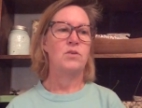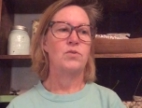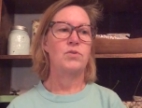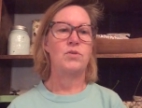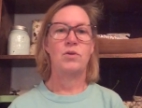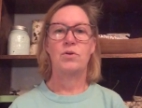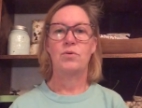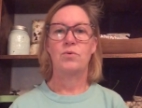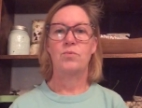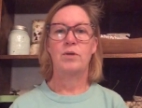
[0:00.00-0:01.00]

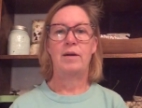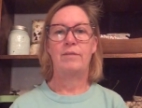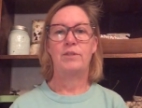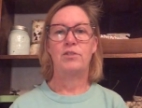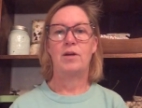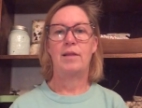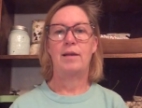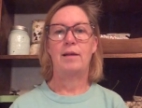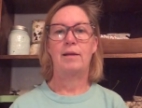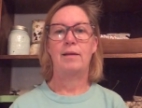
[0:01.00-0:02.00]
So we'll have to try
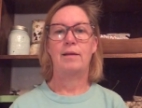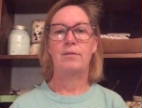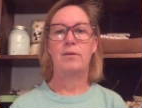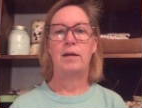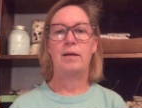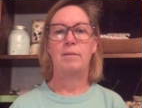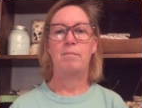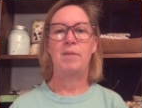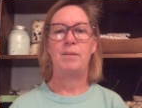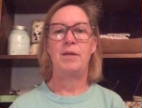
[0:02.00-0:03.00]
that again another day.
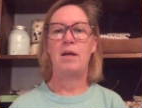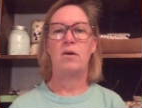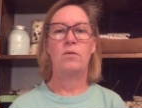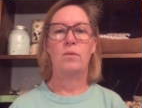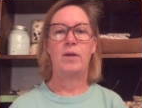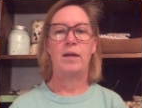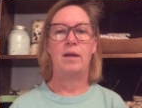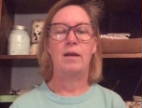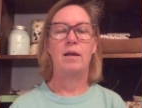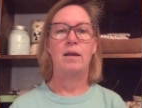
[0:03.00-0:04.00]
Maybe not on the
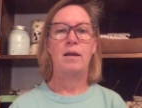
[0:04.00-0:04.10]
weekend.